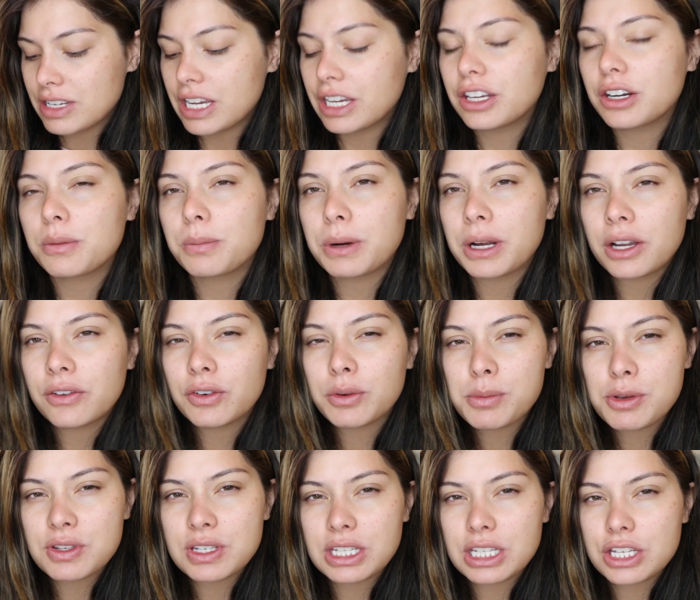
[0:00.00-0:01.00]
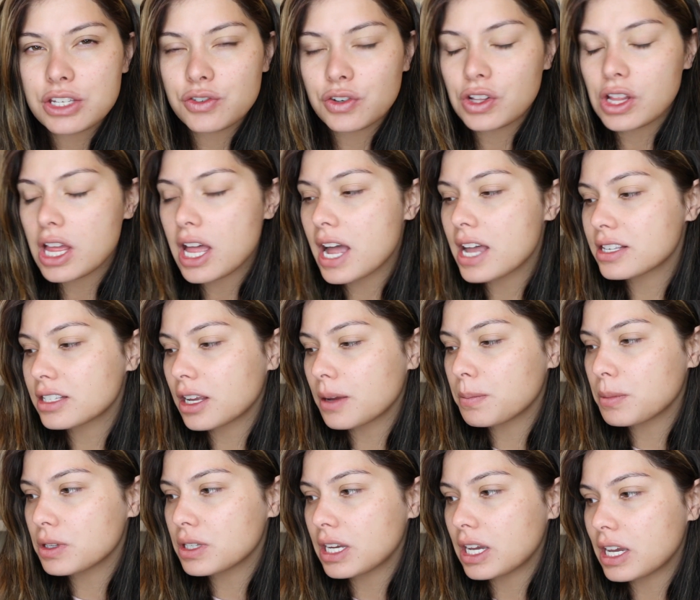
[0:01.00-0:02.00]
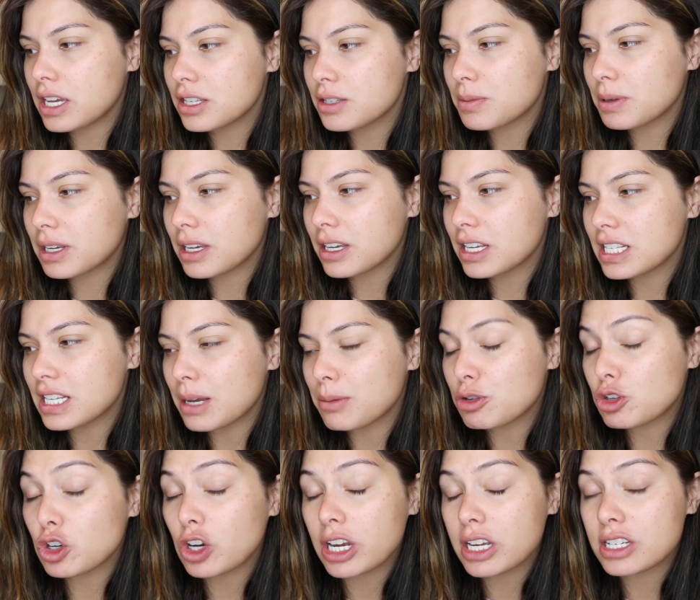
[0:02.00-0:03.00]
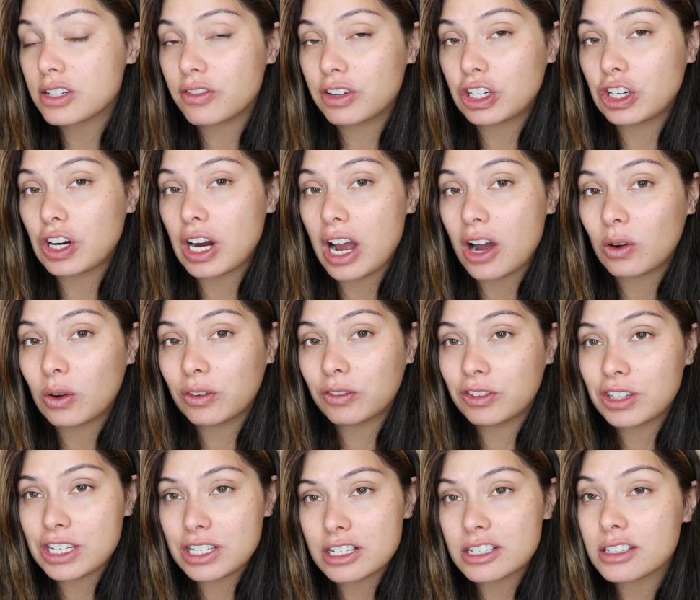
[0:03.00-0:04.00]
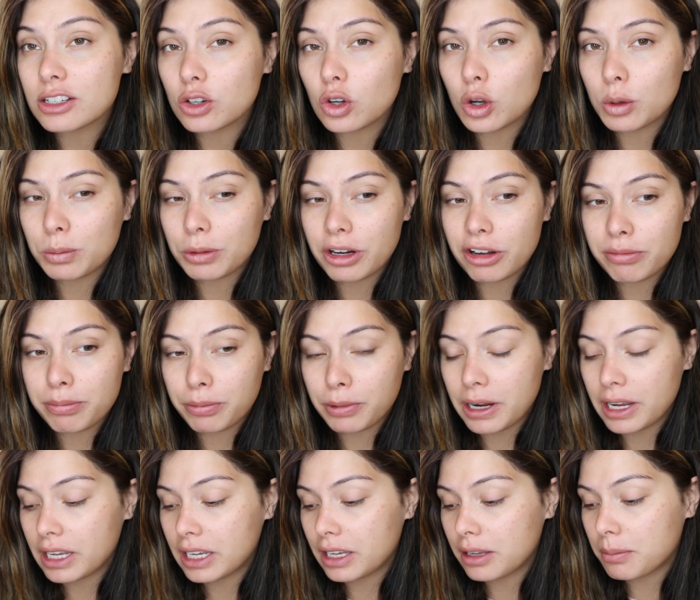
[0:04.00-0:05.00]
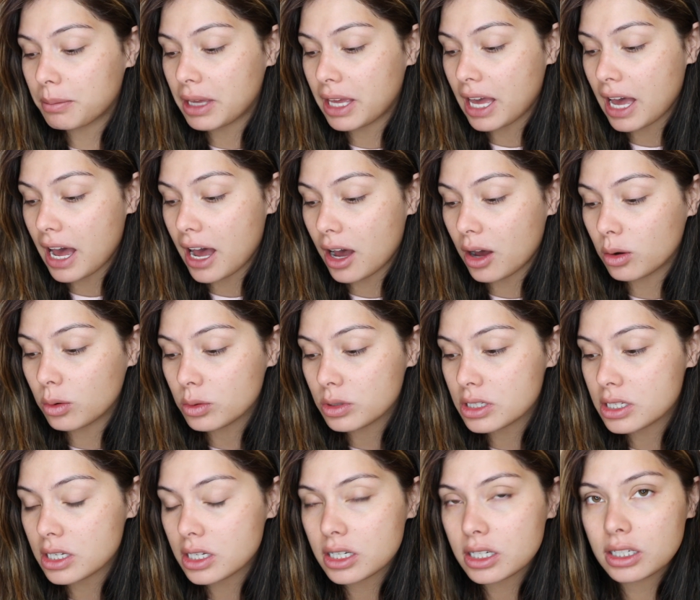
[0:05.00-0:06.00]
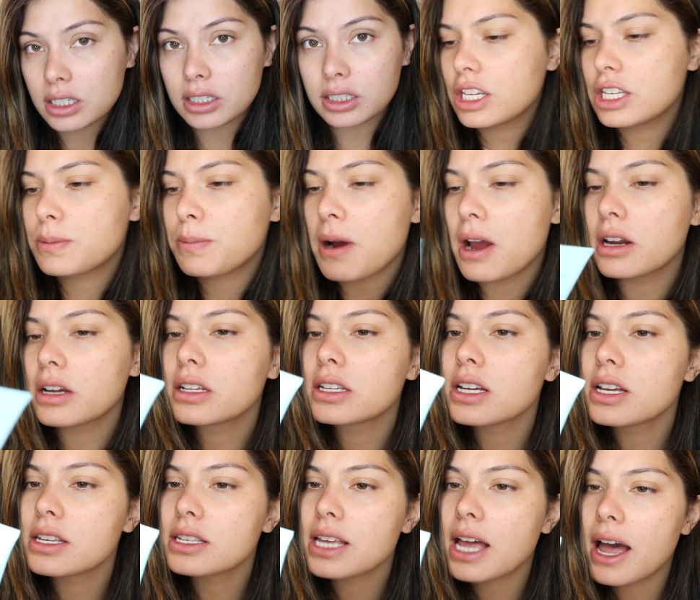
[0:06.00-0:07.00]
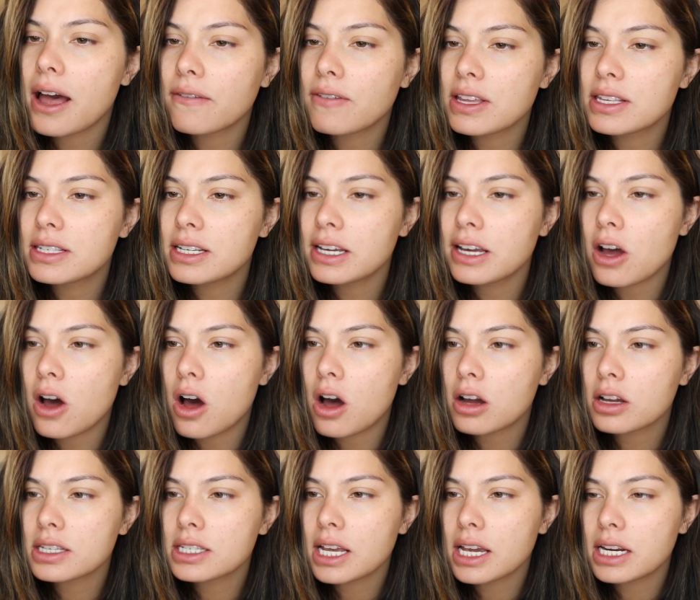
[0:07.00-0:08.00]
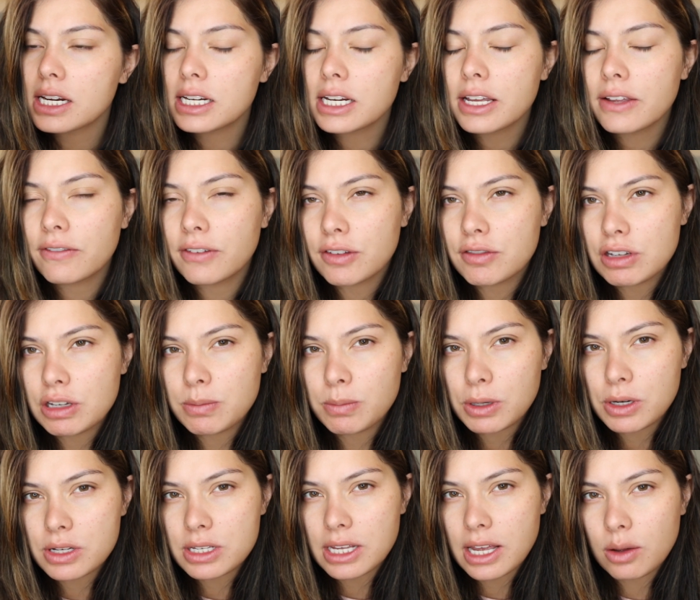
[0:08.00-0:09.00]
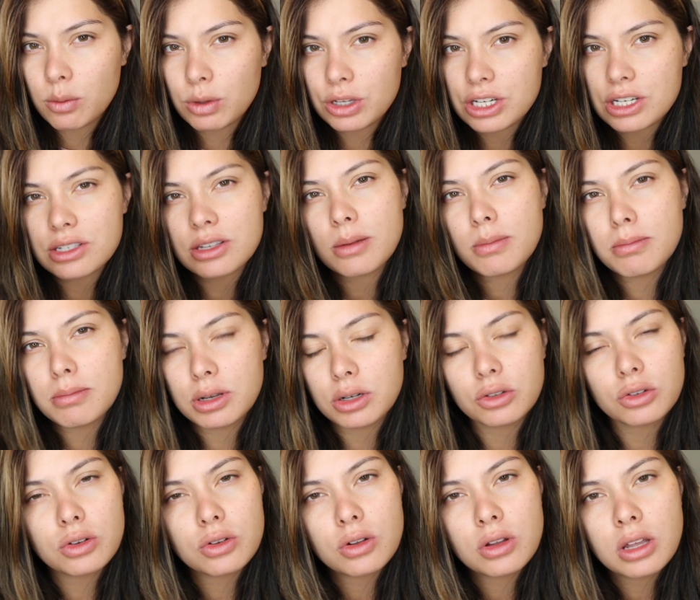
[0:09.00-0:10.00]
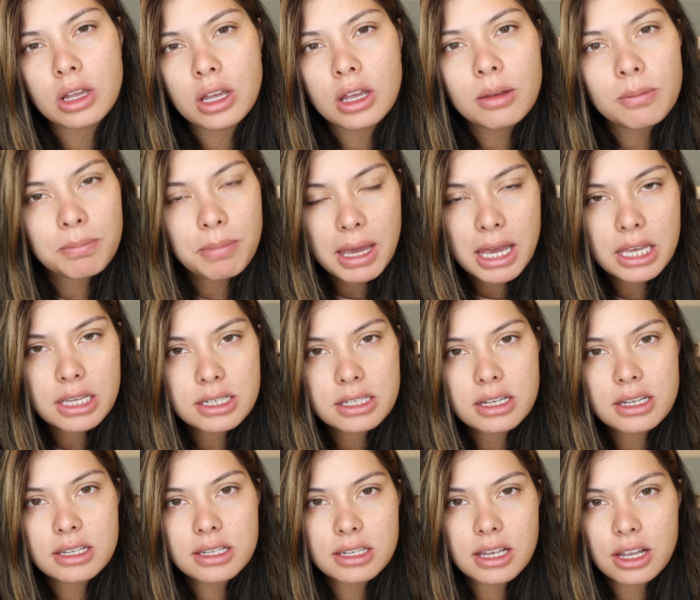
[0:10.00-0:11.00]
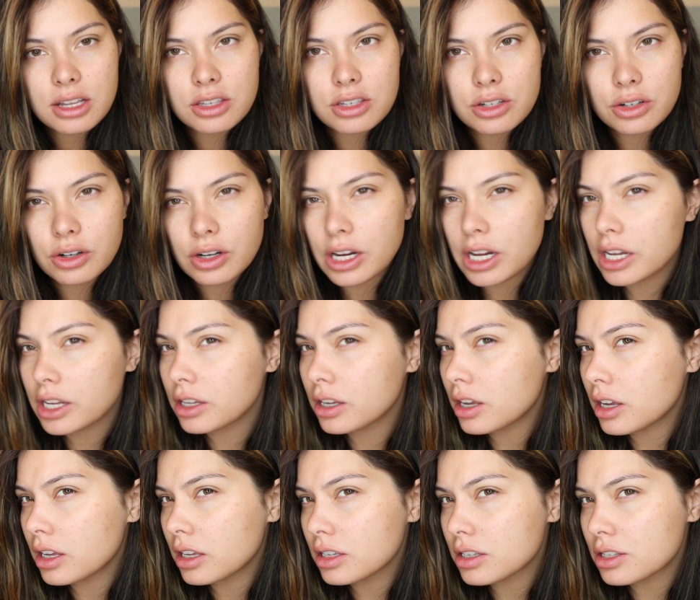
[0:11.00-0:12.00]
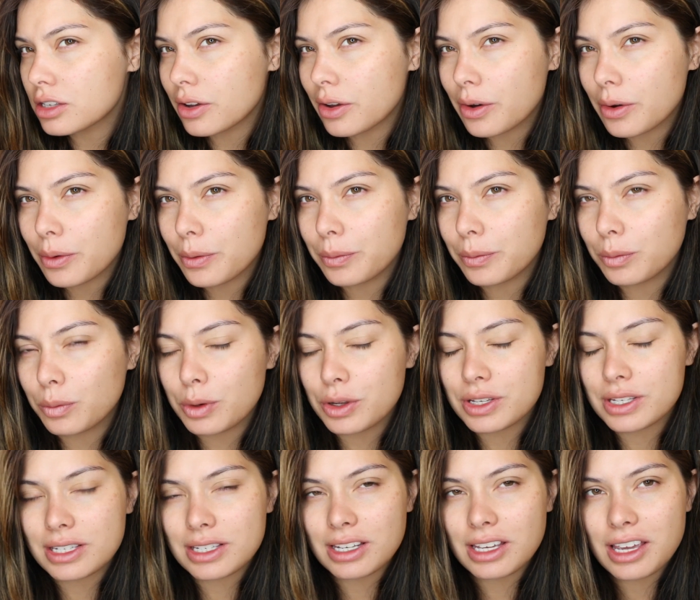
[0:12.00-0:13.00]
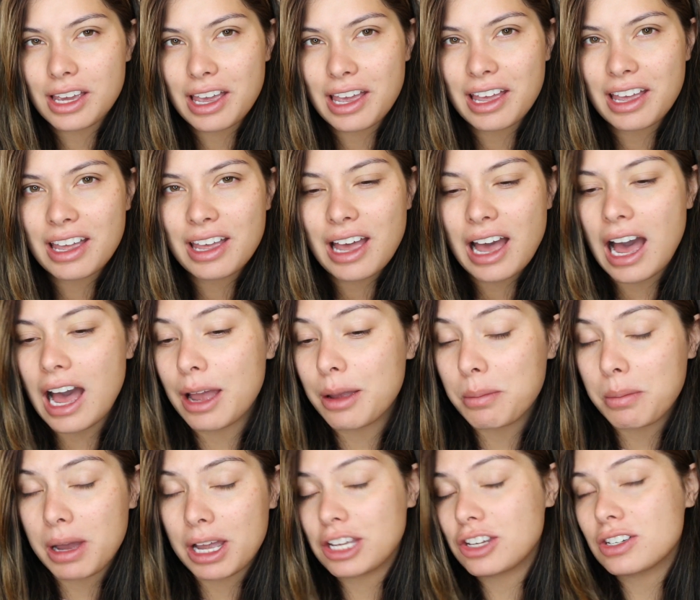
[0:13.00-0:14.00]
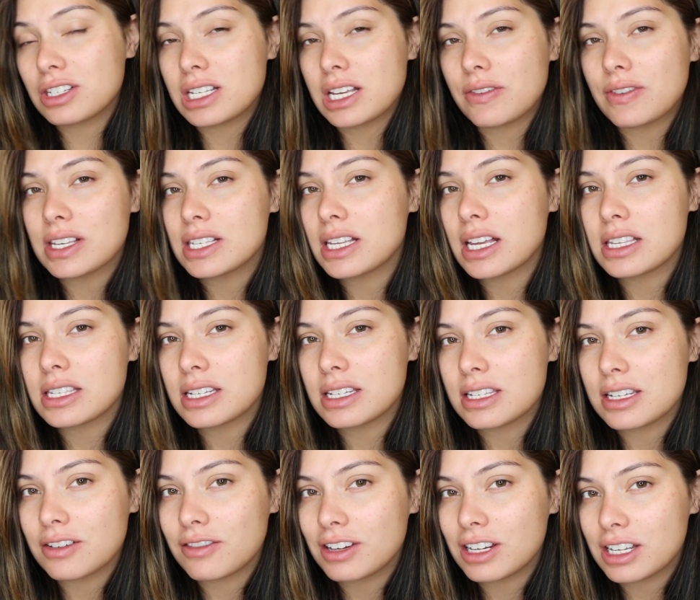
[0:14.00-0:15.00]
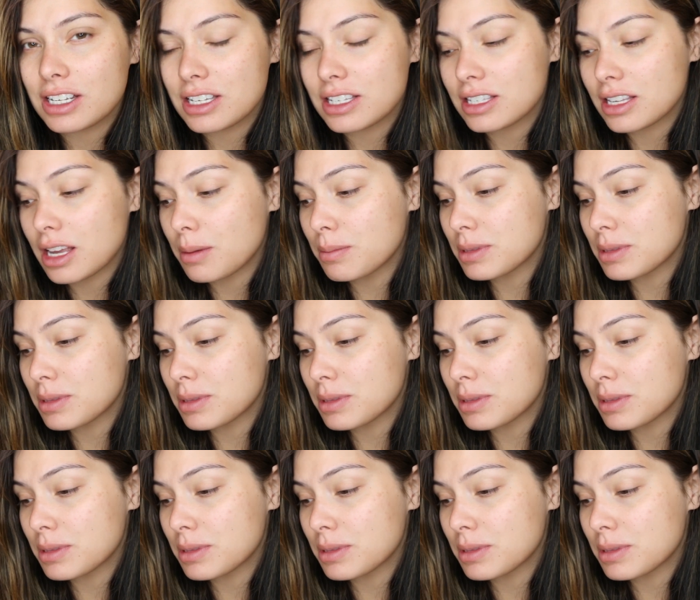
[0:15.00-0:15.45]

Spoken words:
taken a break from using this for the last couple days because I'm trying to figure out if this is the culprit of breaking me out. This product does have zinc oxide in it, 15%, which is a mineral-based sunscreen. So we'll see. I might just have a sensitivity to some